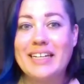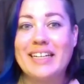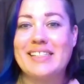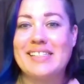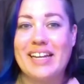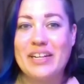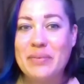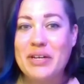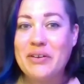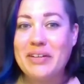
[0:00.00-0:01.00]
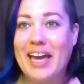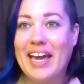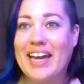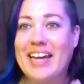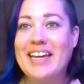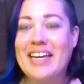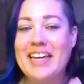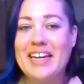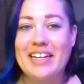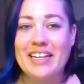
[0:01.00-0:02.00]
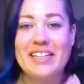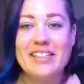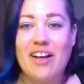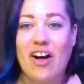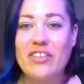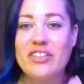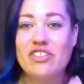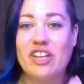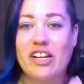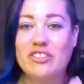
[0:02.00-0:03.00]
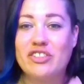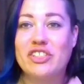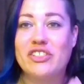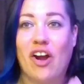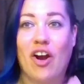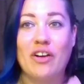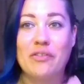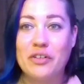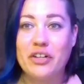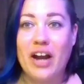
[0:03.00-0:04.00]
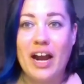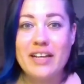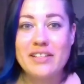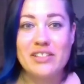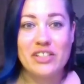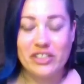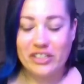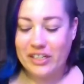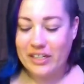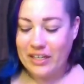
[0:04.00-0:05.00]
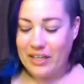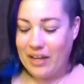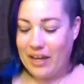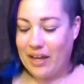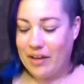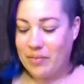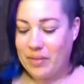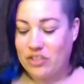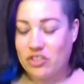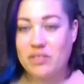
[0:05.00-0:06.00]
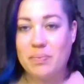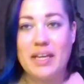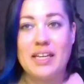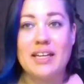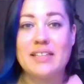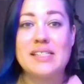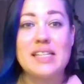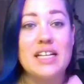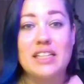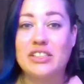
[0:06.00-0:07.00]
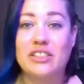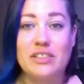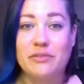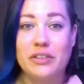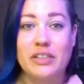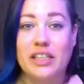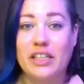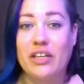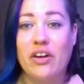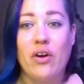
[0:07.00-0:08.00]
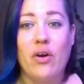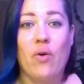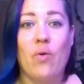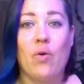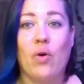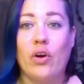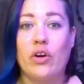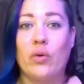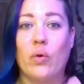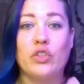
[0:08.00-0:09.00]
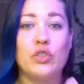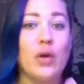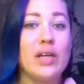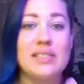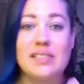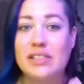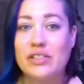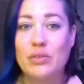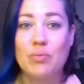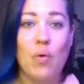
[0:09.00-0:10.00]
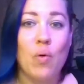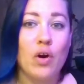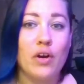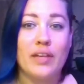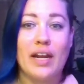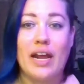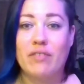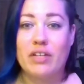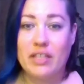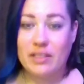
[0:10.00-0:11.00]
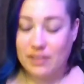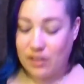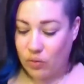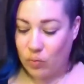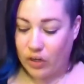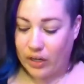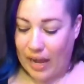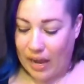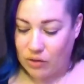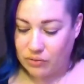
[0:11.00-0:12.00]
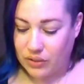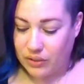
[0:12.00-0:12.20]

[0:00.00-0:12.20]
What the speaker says: It's gonna be okay. It is. All these challenges are for your highest good. It's just making us think a little differently, or trust a little more that everything's gonna work out.